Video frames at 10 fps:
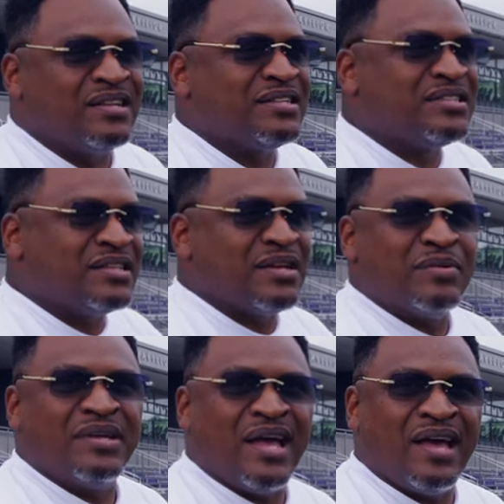of the shit that
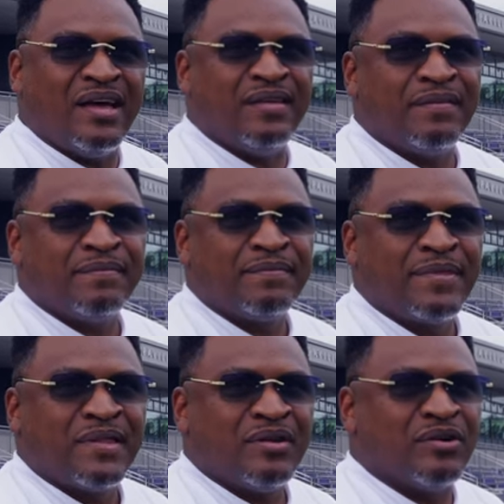we had,
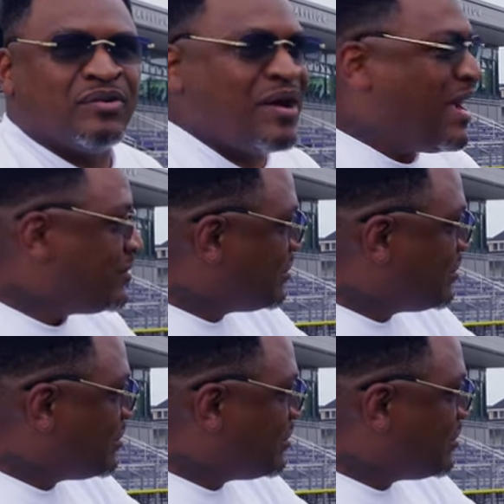and the grass